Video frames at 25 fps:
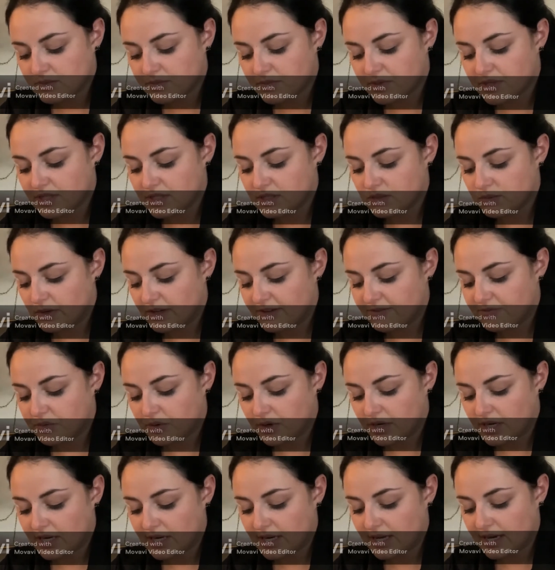but his wife
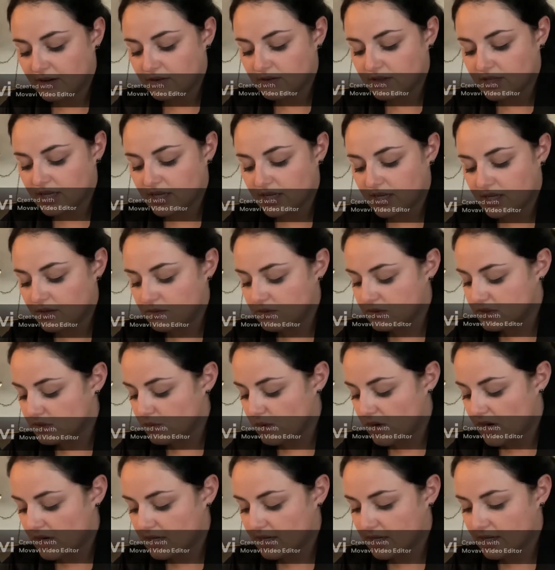pointed out that he was
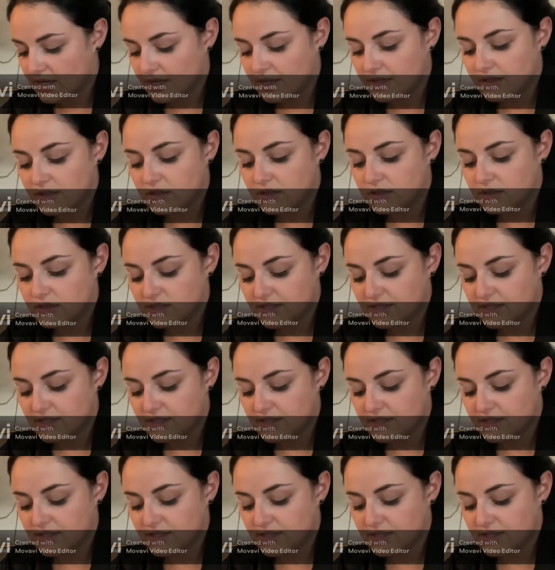walking